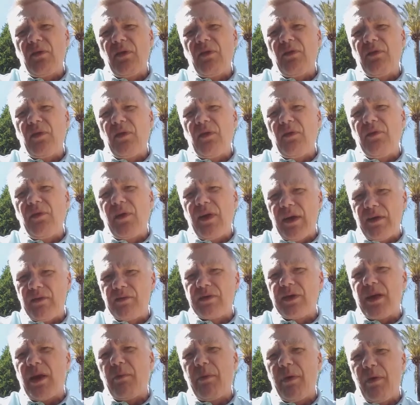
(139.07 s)
for vehicles
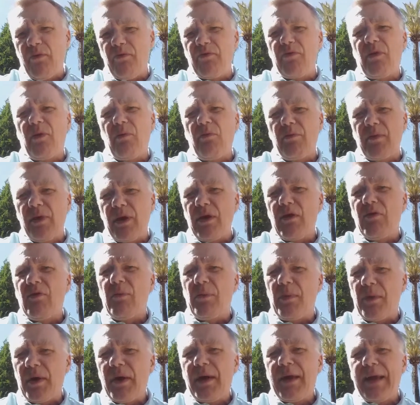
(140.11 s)
coming from Europe